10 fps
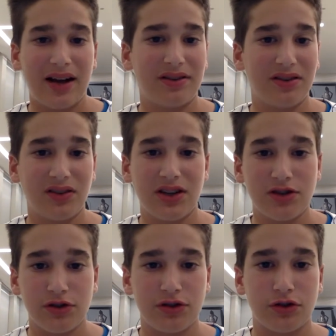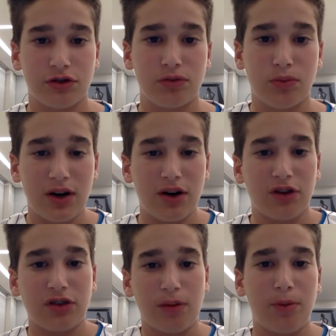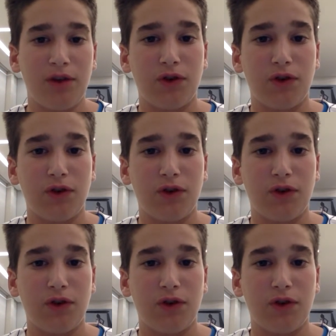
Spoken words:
injuries just went on a subway